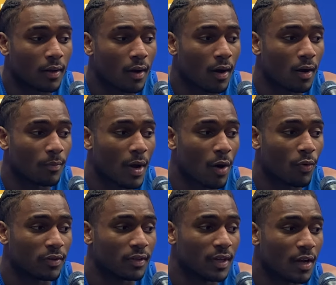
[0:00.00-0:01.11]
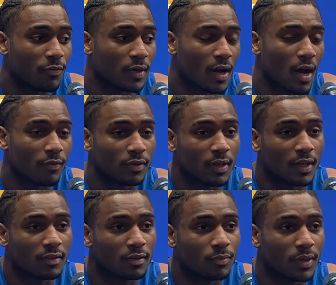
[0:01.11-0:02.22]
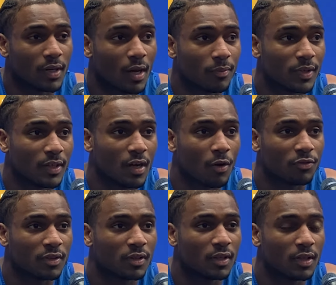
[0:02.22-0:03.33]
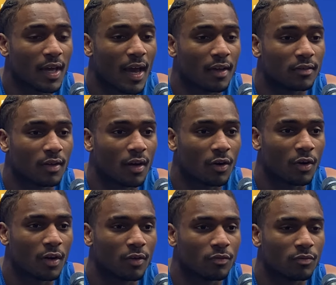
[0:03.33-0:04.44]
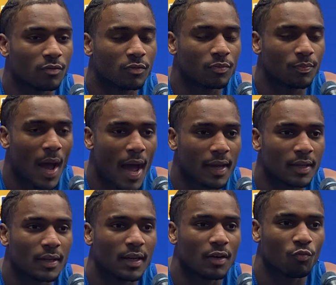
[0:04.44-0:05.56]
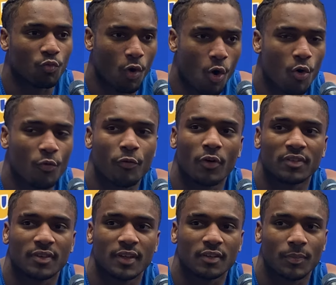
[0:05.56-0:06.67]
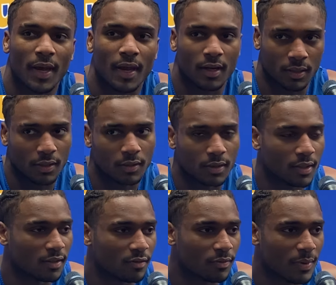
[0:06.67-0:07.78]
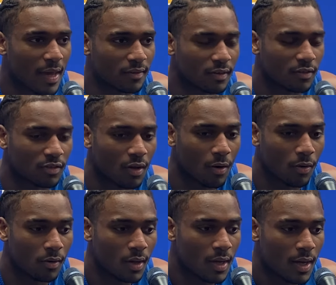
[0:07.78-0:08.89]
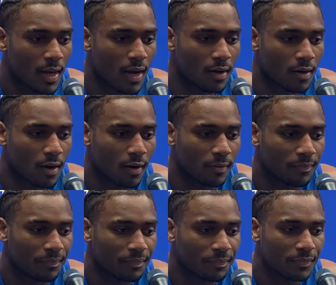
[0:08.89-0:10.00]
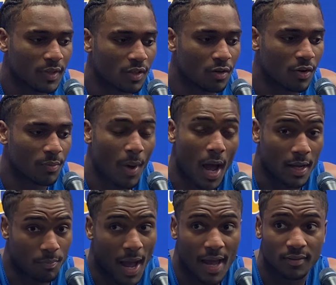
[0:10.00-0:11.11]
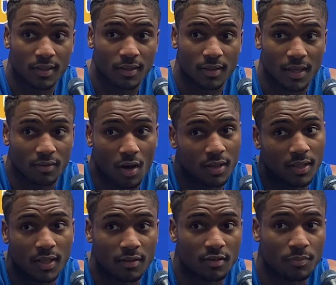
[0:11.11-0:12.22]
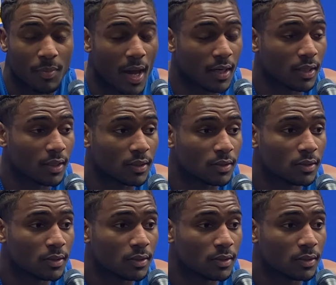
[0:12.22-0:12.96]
I wasn't there for the conversation, but I mean, Coach clearly has a good spot and role for a six man, clearly as he showed, and he buys in. That's all it is, just buying in.